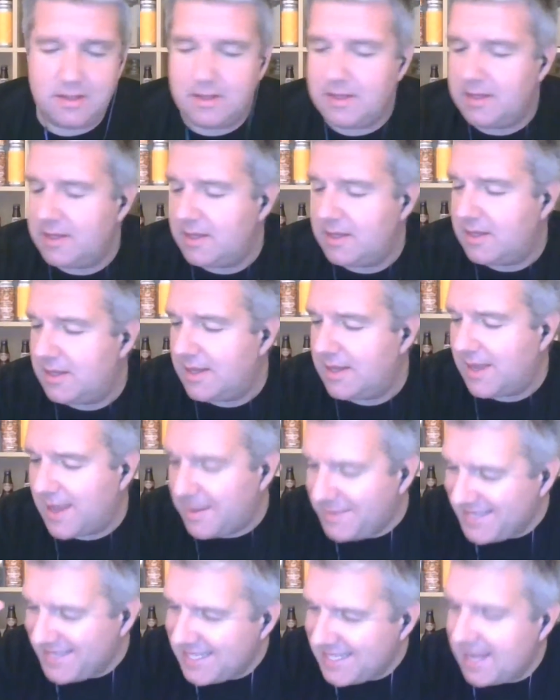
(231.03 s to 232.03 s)
I
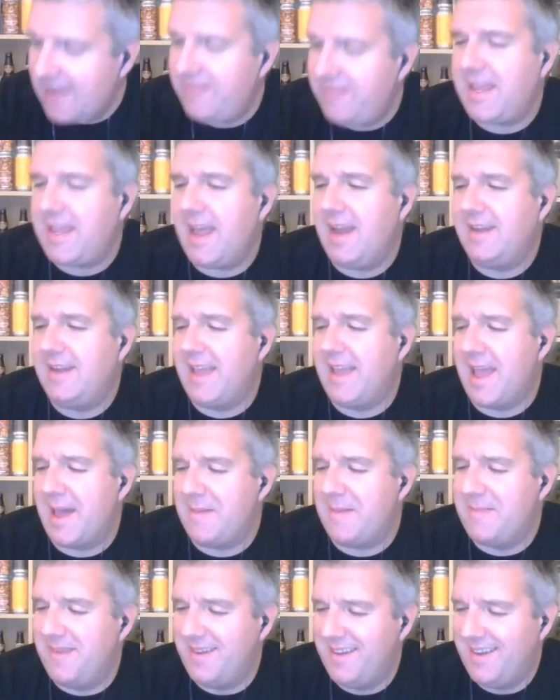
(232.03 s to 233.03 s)
can be a slave to cam cam.